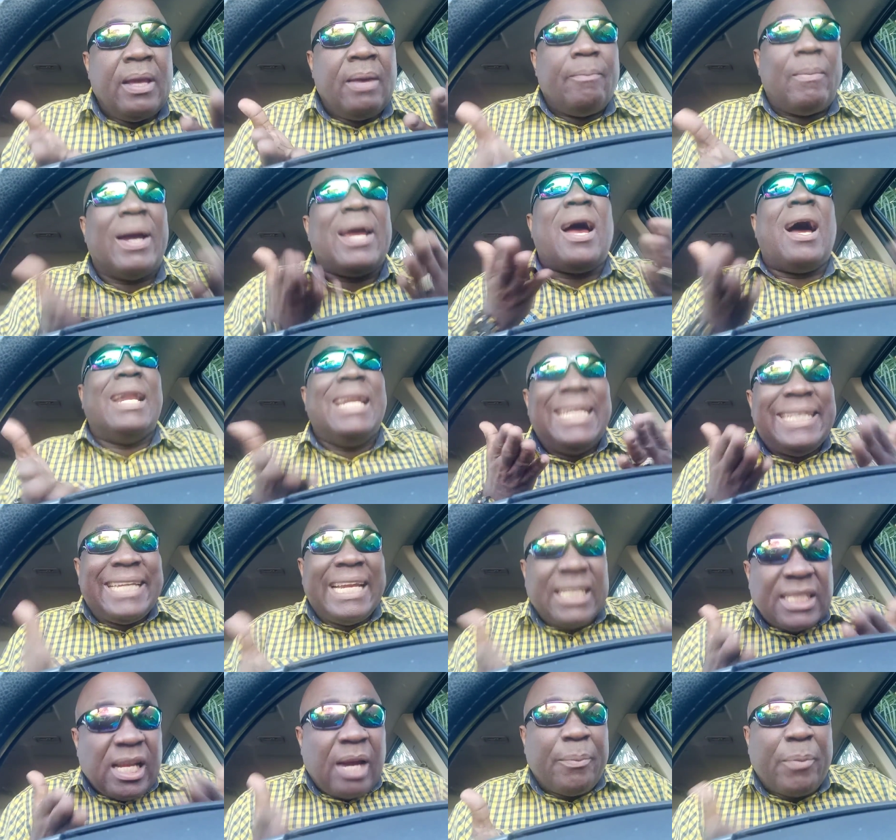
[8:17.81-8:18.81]
By all
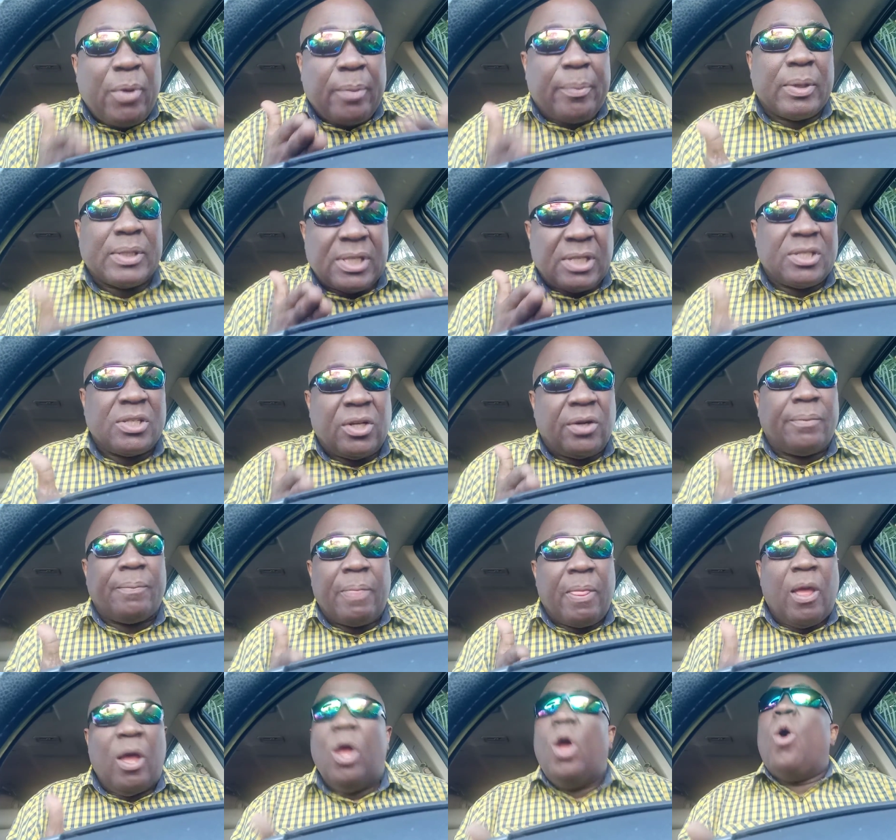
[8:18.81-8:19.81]
intents and purposes, you know,
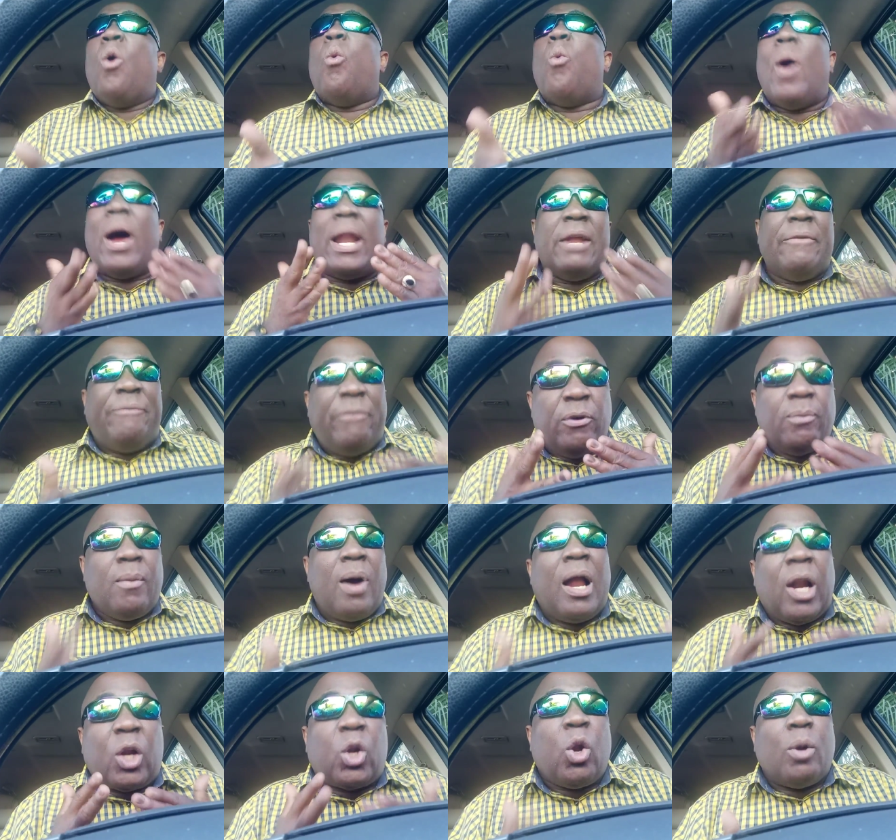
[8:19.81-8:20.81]
what the
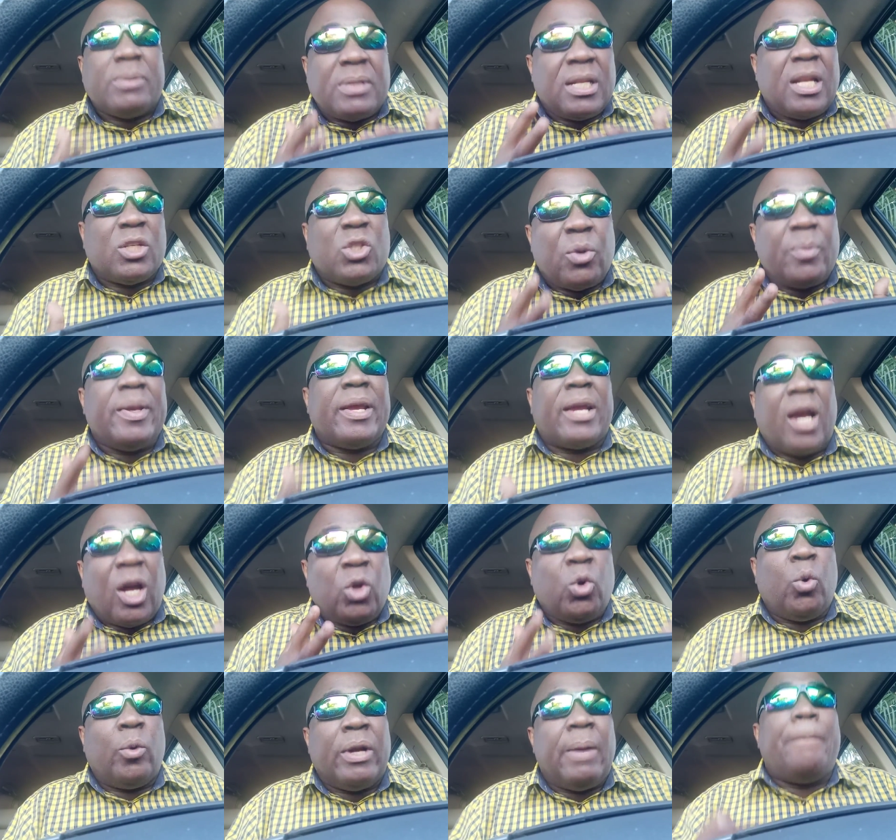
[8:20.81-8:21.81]
football clubs in Jamaica
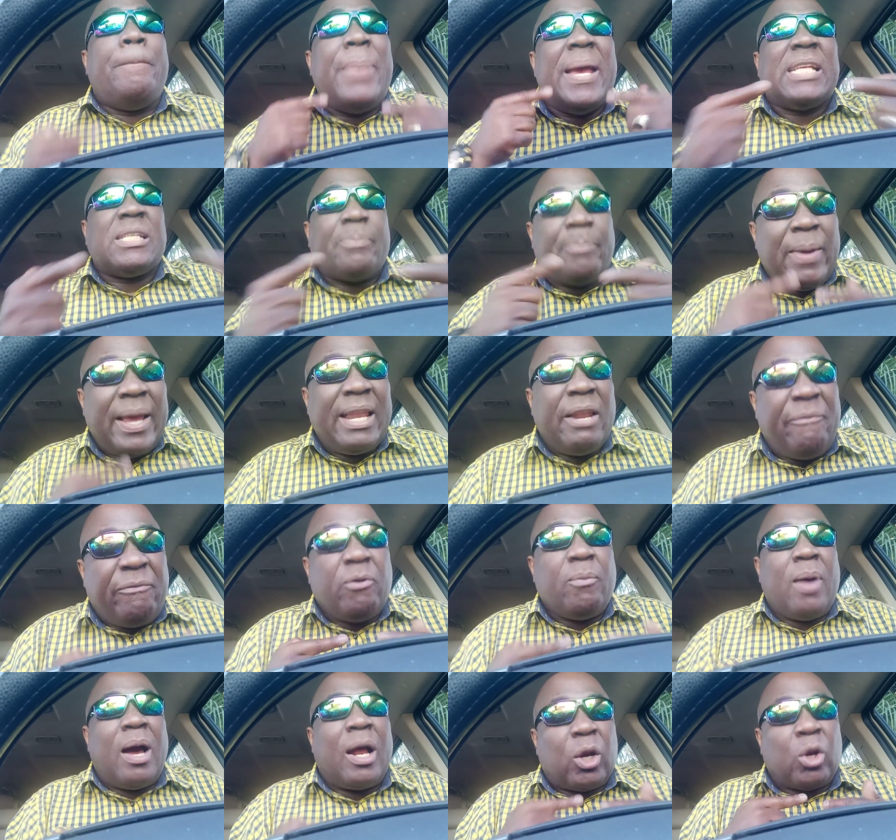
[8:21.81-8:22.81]
do, the best bet the
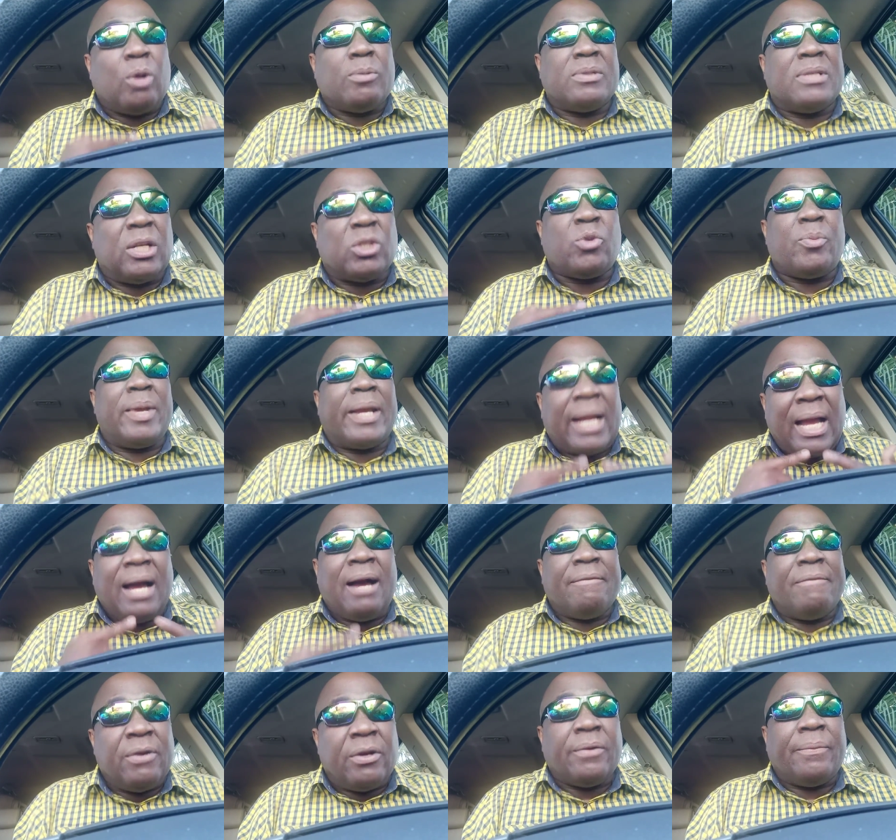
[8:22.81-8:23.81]
football clubs in Jamaica
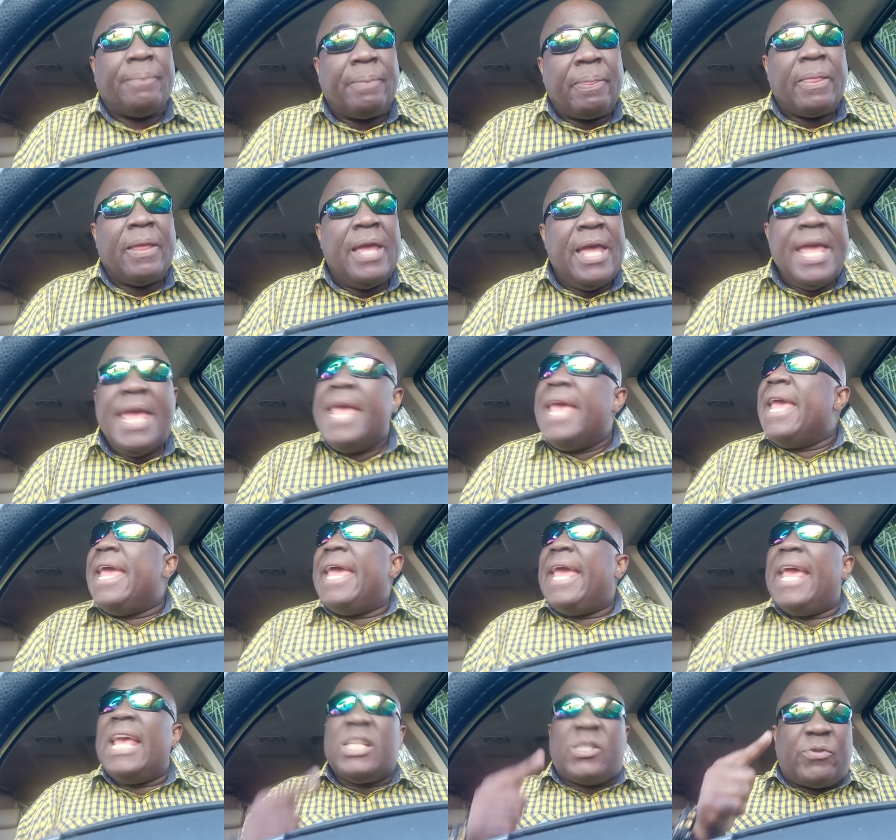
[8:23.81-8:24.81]
have, you know,
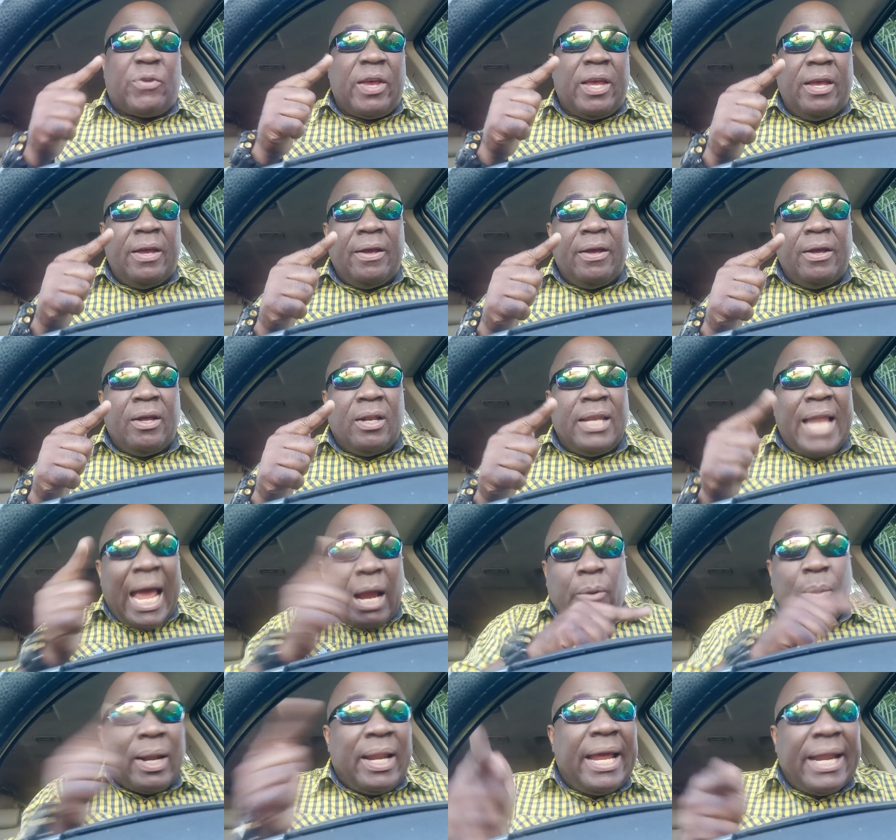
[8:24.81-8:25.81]
is for,
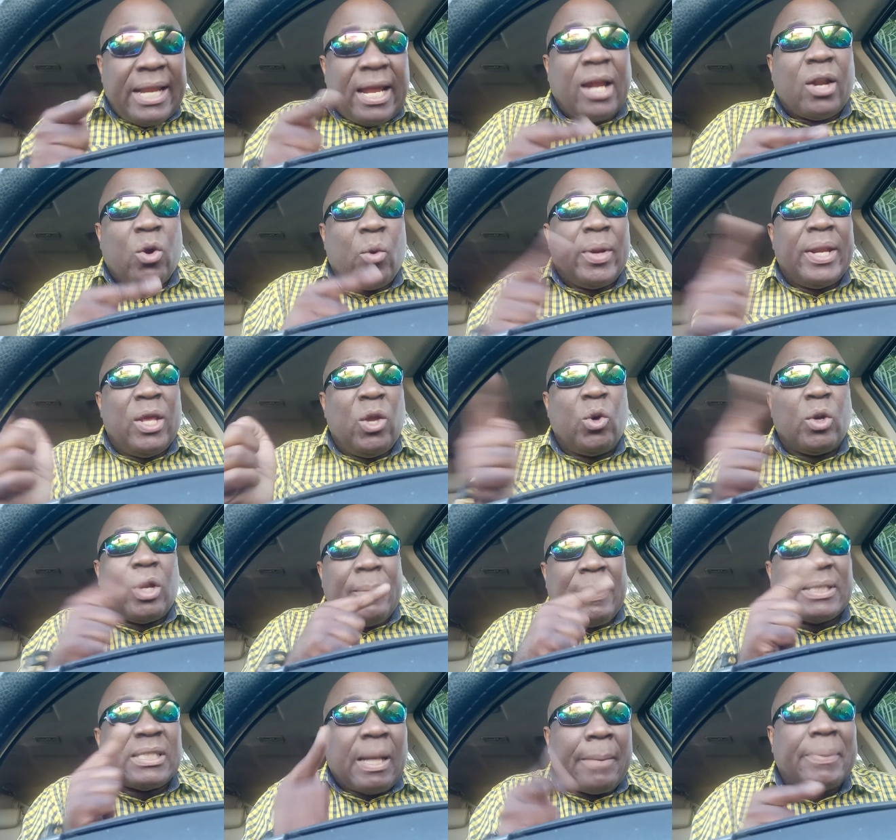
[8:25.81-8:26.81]
like when Lenny do with the youth
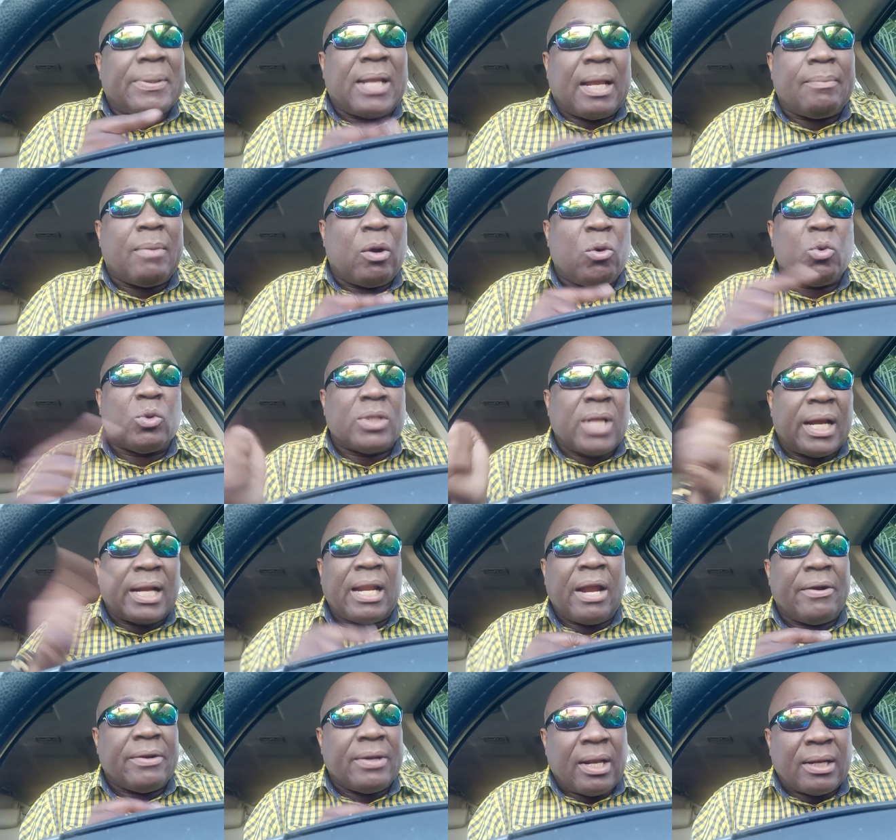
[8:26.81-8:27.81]
at Chapleton Maroons and
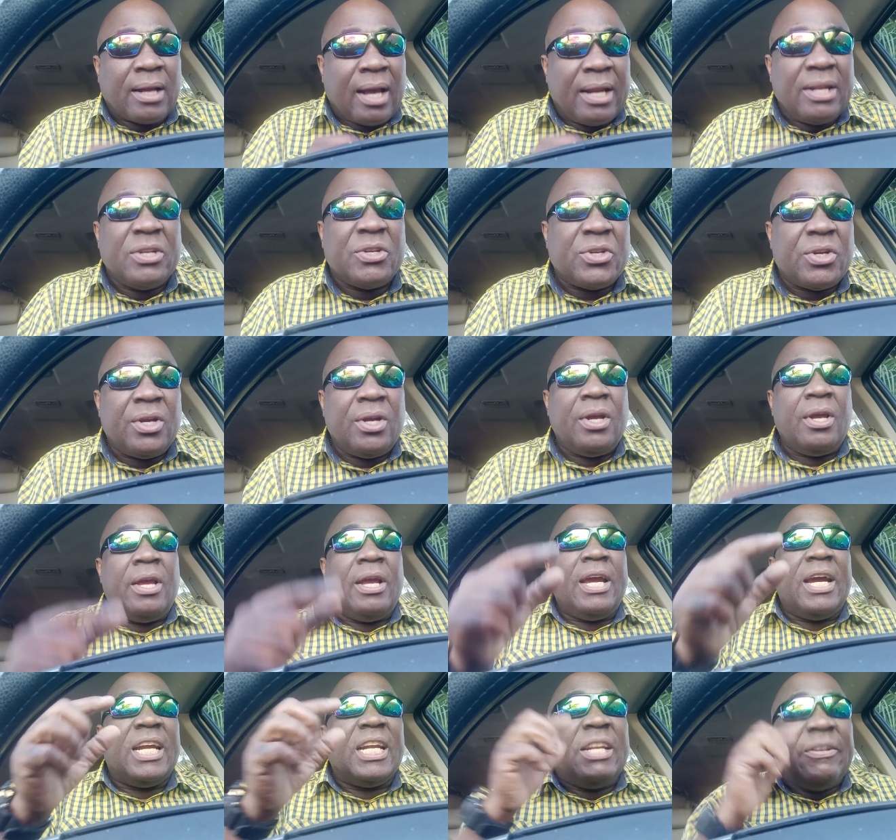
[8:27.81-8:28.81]
Clarendon College,
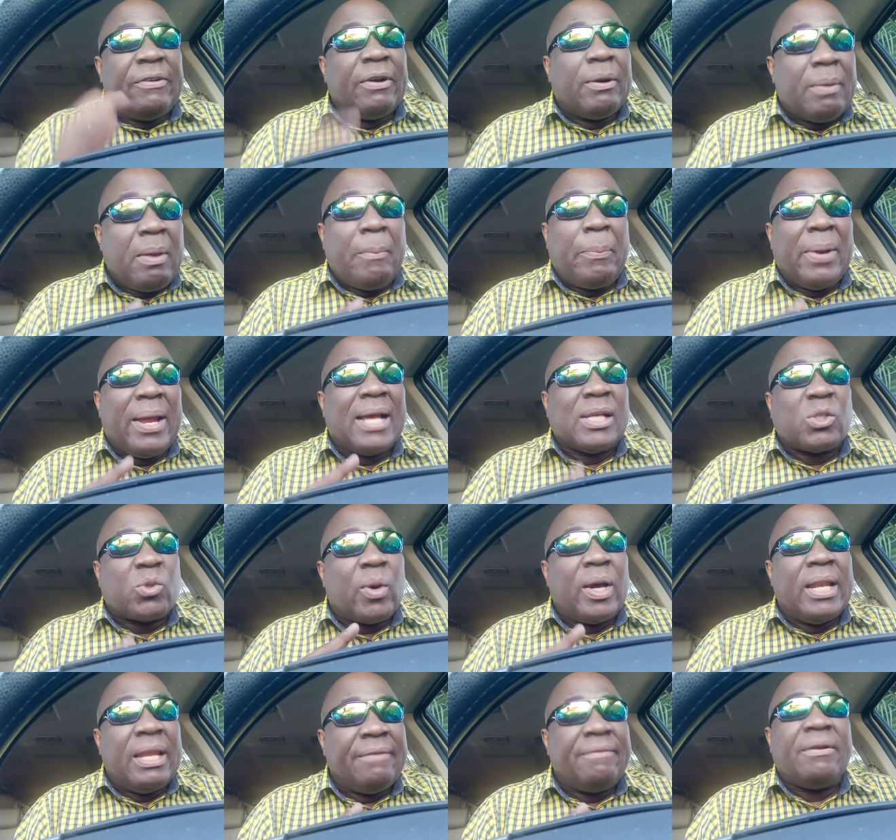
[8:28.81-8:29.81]
develop the players to
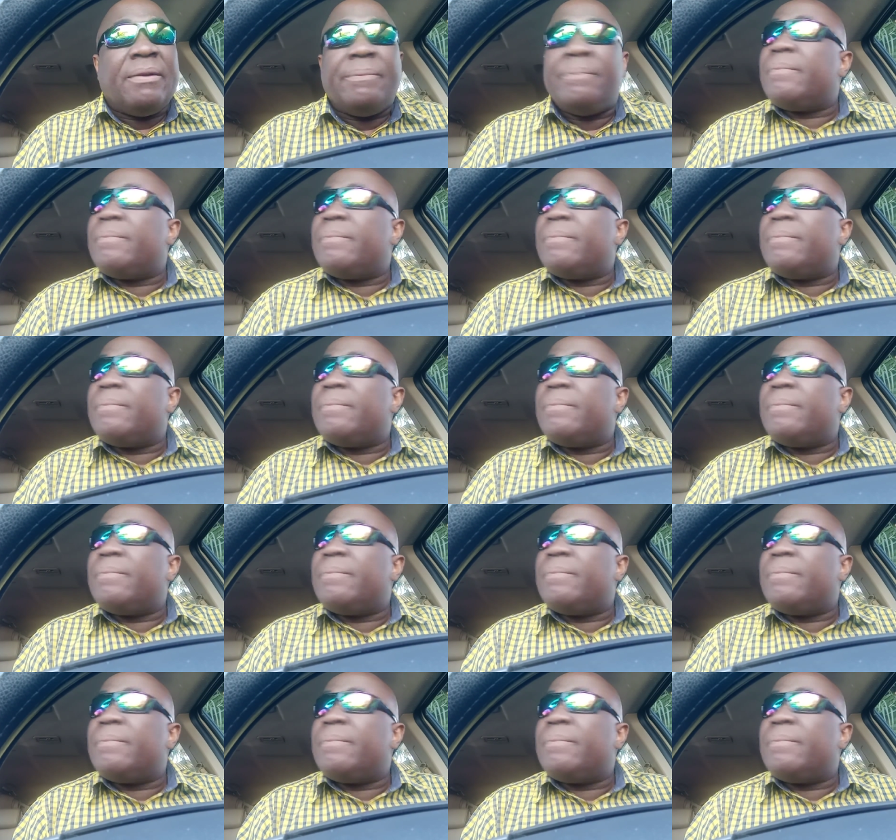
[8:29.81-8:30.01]
a level